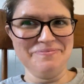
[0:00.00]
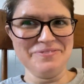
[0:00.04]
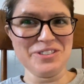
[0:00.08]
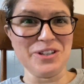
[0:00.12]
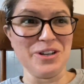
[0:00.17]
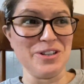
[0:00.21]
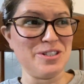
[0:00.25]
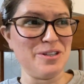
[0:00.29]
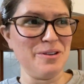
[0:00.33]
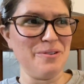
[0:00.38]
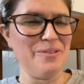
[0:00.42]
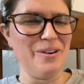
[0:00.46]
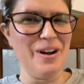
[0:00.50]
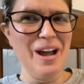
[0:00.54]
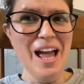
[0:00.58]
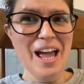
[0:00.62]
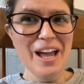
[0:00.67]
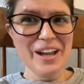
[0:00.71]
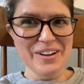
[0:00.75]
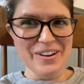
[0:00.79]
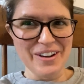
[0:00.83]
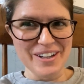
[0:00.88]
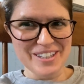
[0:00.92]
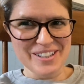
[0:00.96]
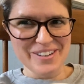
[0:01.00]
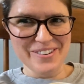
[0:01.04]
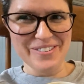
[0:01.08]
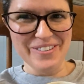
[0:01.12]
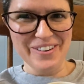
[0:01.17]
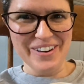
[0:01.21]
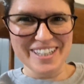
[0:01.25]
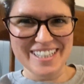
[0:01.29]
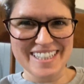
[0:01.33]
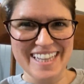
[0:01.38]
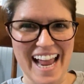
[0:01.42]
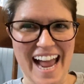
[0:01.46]
got to
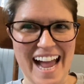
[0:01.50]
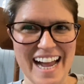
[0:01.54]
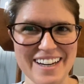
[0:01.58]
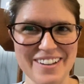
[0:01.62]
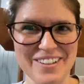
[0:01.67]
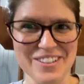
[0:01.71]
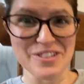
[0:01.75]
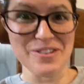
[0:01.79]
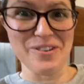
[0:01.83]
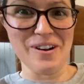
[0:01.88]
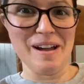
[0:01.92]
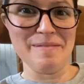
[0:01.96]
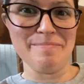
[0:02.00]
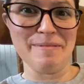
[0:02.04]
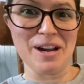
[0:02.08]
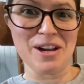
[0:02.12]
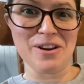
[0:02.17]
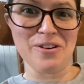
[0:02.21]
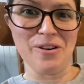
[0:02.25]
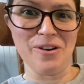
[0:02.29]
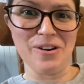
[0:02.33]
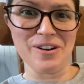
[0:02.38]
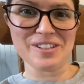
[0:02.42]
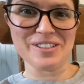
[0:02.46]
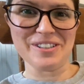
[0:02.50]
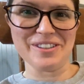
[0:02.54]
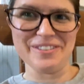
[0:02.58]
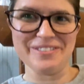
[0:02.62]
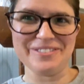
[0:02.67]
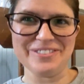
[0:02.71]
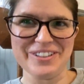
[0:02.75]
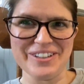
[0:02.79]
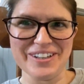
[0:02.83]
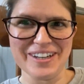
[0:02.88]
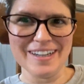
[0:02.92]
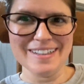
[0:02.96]
watch the angles. Oh, and my Crocs on the
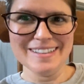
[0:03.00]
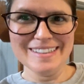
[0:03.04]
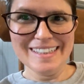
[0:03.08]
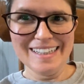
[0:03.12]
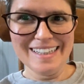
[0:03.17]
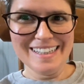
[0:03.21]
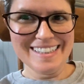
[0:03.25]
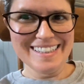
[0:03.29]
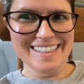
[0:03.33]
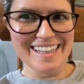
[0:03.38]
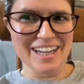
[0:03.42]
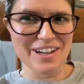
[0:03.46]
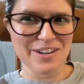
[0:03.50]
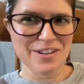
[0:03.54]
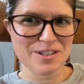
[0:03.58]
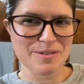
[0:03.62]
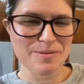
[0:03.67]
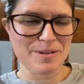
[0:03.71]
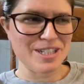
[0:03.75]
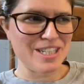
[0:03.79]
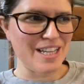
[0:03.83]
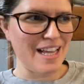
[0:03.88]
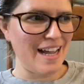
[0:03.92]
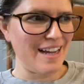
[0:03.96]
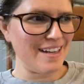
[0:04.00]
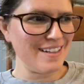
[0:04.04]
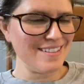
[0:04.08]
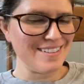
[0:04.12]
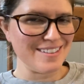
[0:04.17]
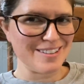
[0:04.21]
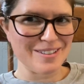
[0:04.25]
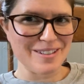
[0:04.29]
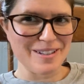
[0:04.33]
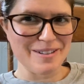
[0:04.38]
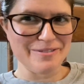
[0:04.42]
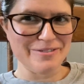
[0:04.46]
floor. Yeah, I got to watch the
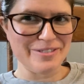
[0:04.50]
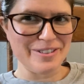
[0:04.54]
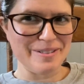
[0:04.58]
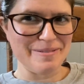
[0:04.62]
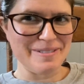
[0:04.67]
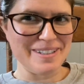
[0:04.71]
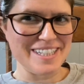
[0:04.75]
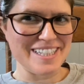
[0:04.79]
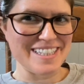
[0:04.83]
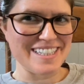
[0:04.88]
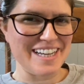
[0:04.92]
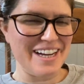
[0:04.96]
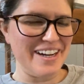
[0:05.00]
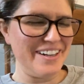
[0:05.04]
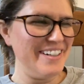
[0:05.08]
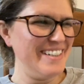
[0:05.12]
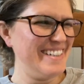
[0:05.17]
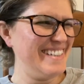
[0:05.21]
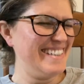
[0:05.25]
angles when I'm filming just now.